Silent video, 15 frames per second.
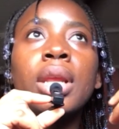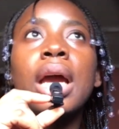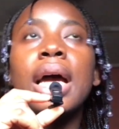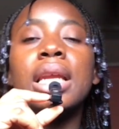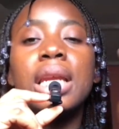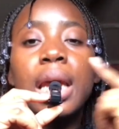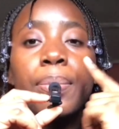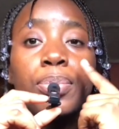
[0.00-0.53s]
and
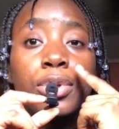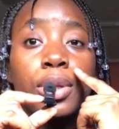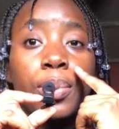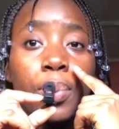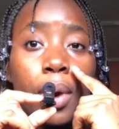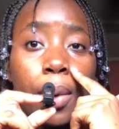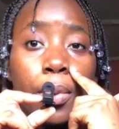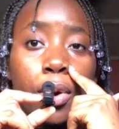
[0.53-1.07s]
then I put the
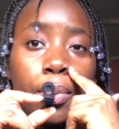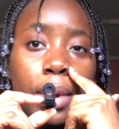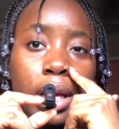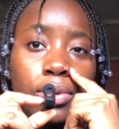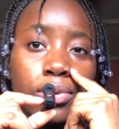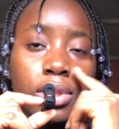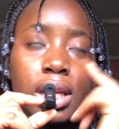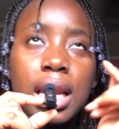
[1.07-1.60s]
primer on my
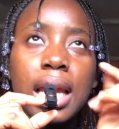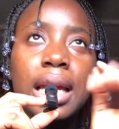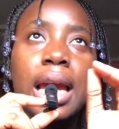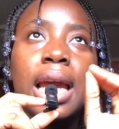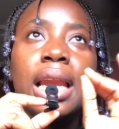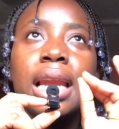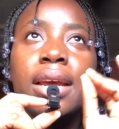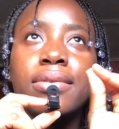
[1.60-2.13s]
nose, and like I
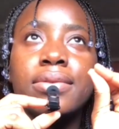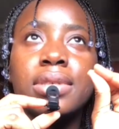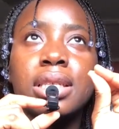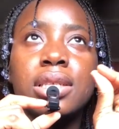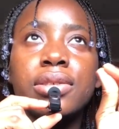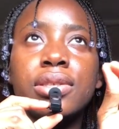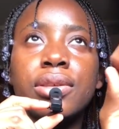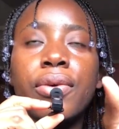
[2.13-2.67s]
left it